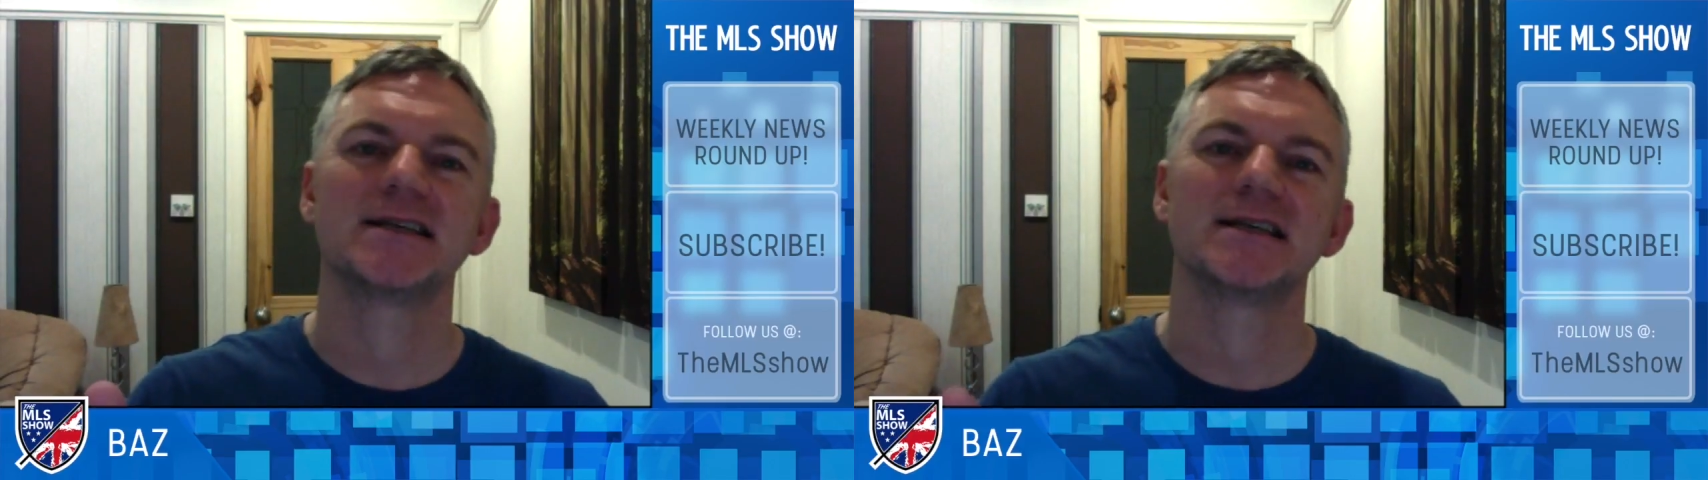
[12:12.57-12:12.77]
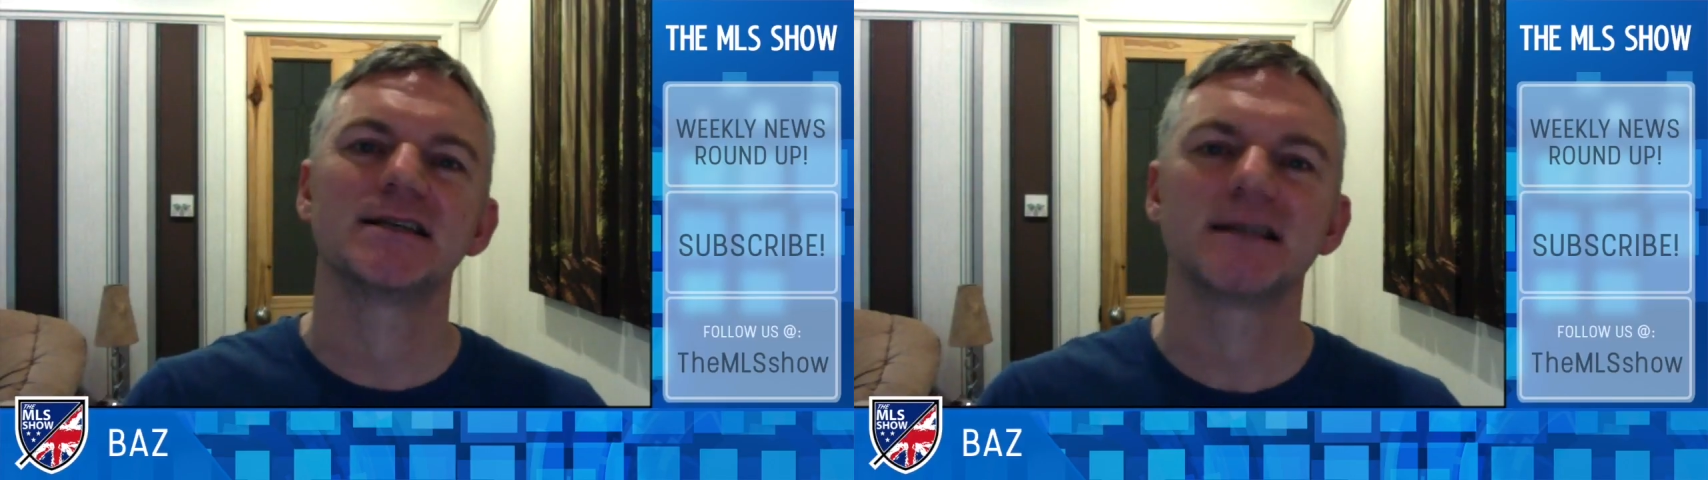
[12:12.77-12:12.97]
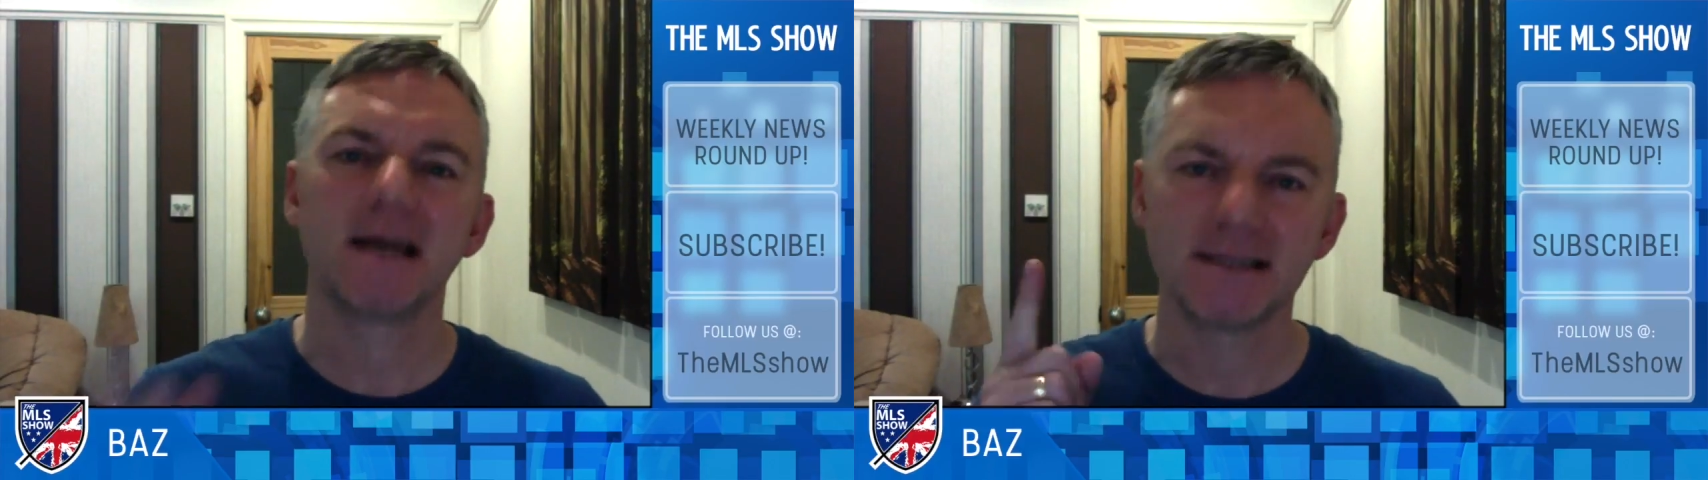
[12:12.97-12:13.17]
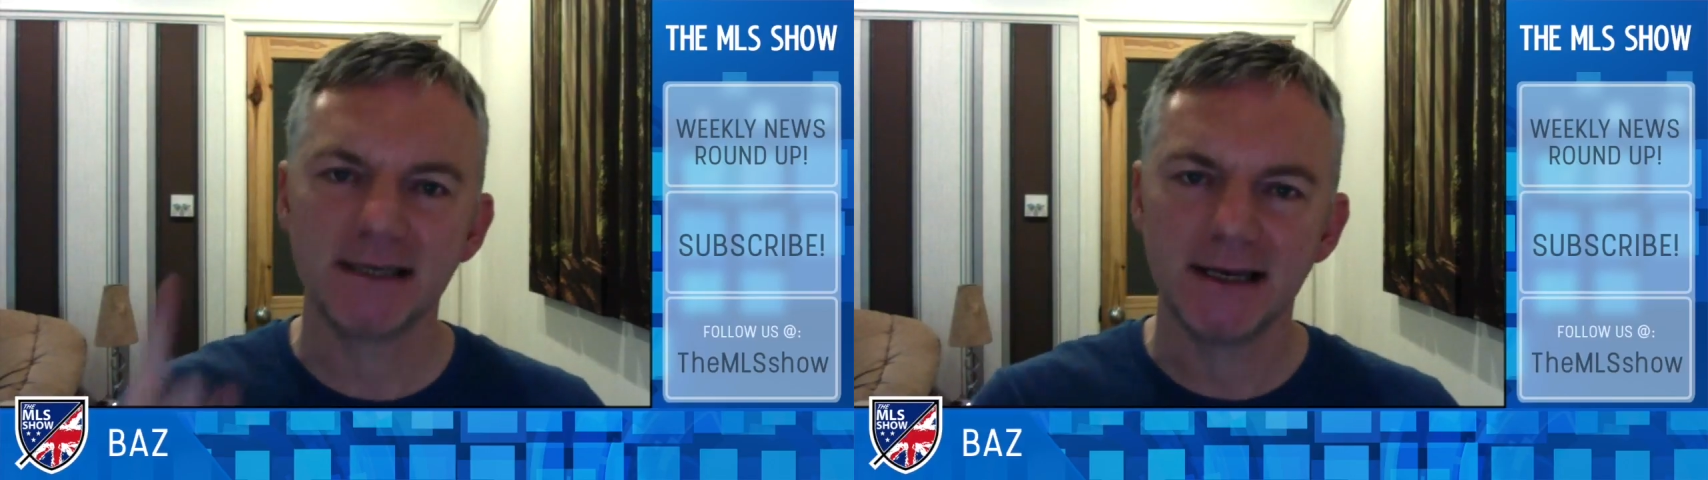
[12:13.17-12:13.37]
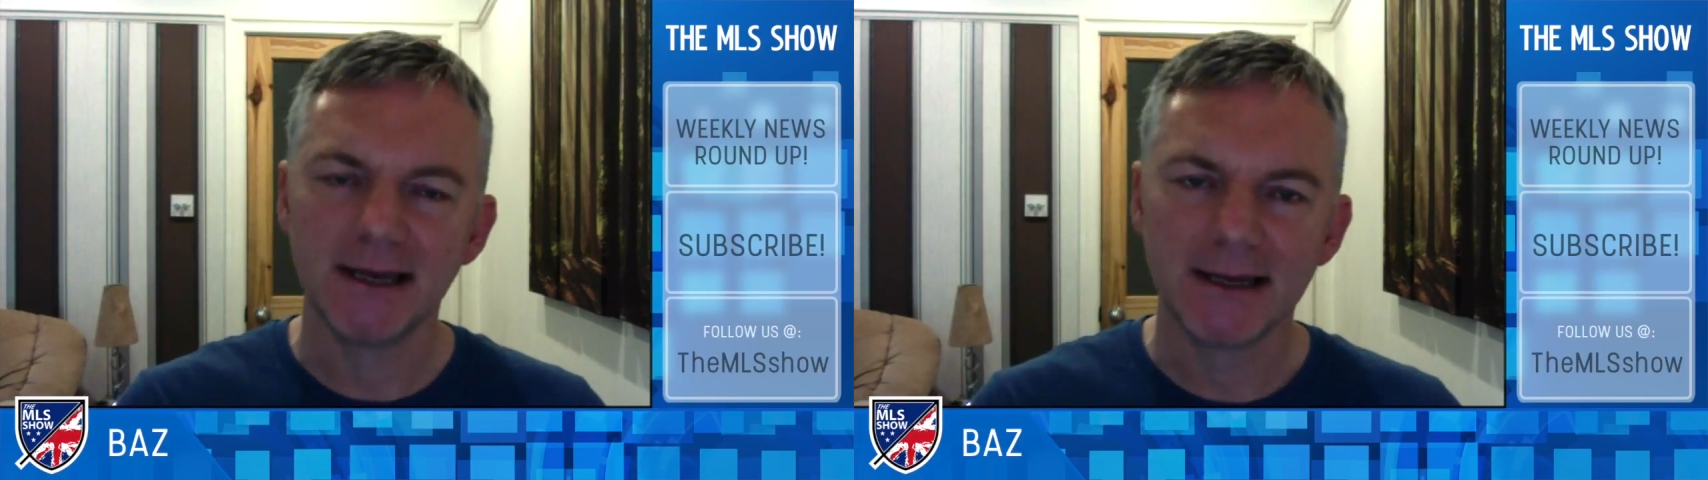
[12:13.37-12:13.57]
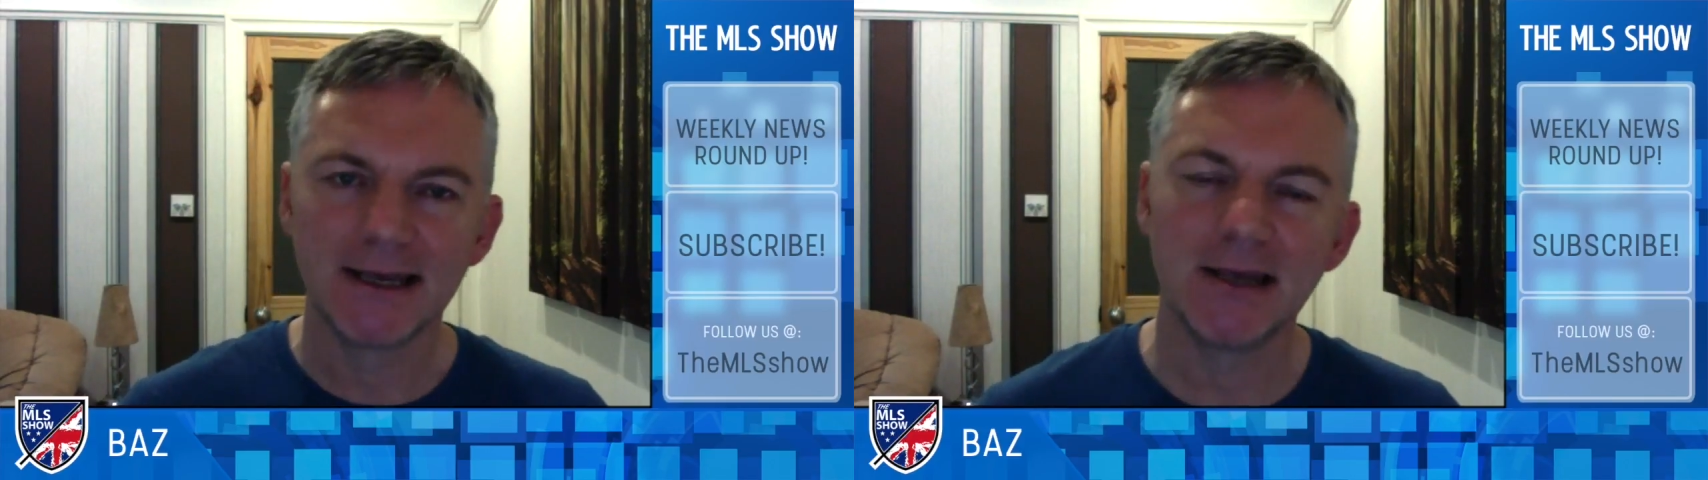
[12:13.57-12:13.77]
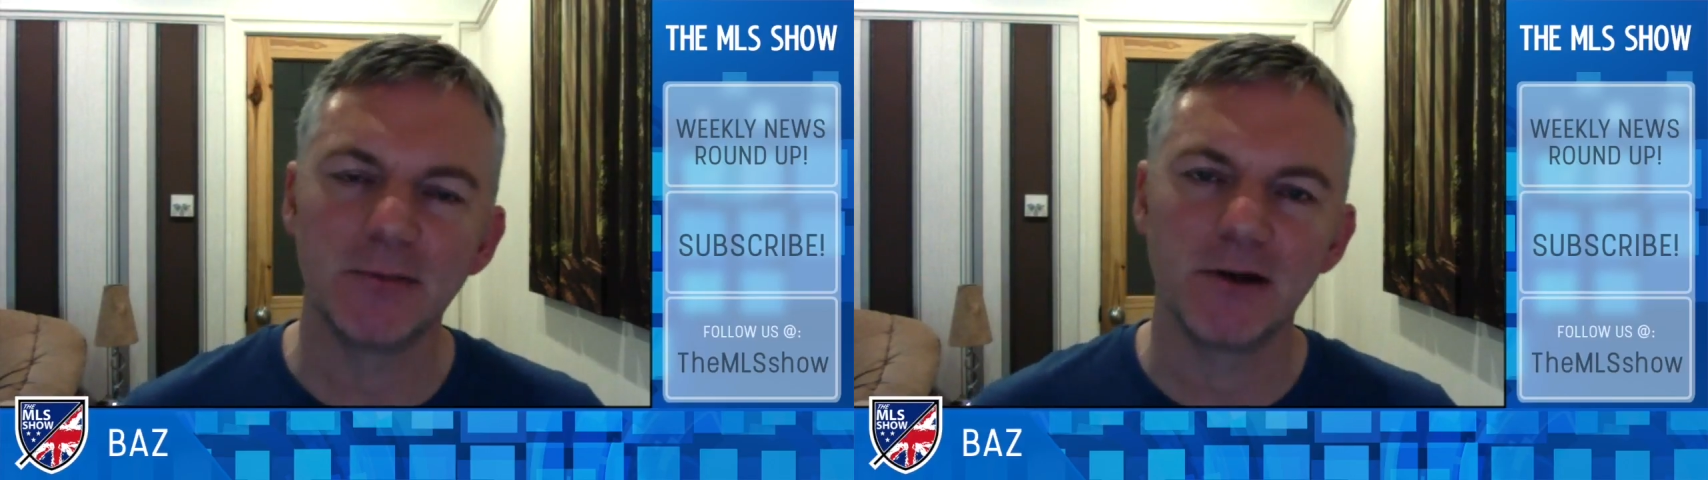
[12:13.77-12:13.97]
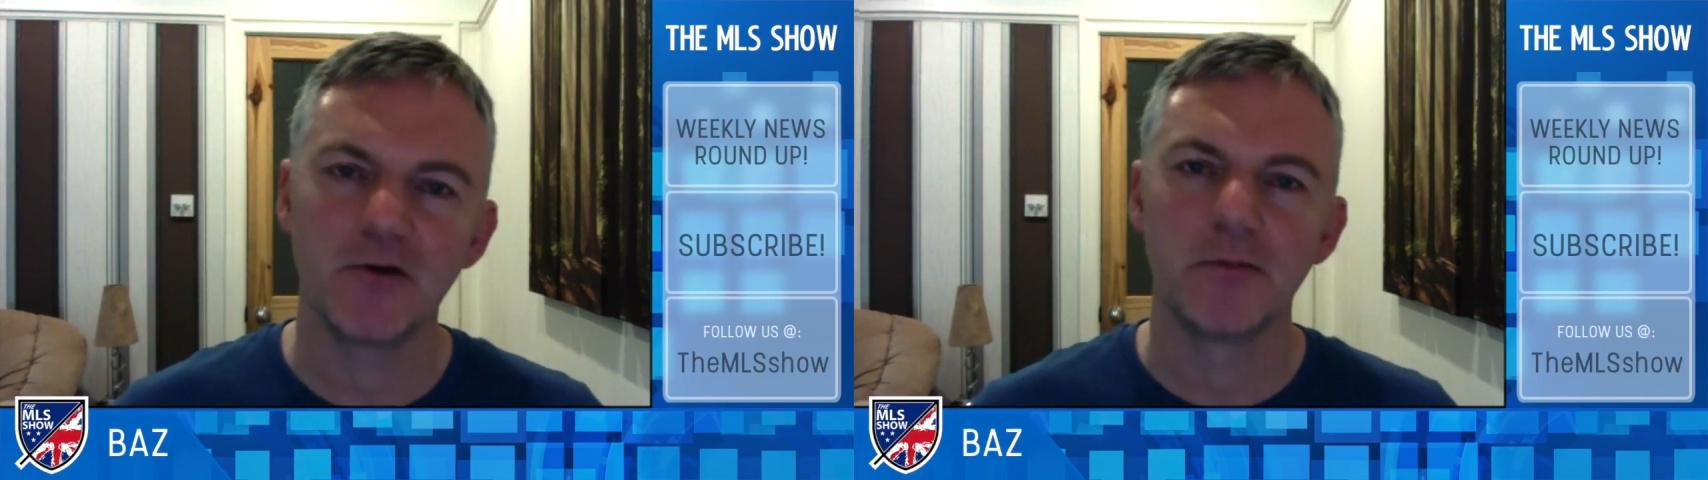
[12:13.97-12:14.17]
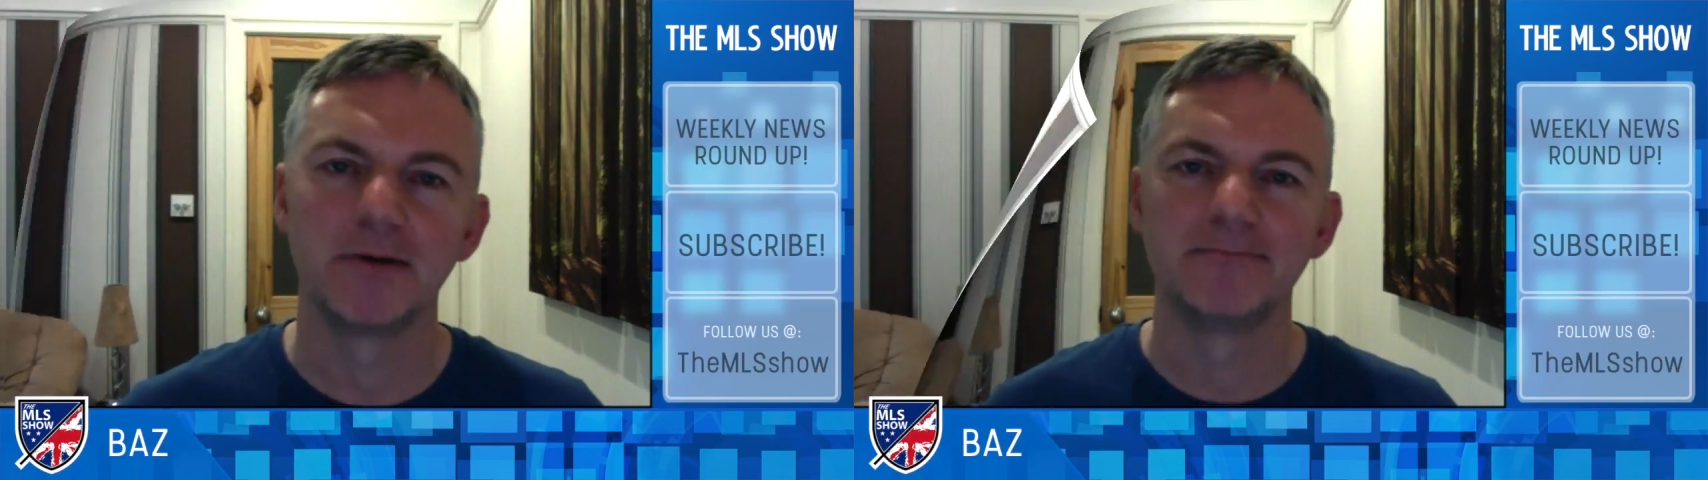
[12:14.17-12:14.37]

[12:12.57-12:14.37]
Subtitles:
Cincinnati. Keep it up.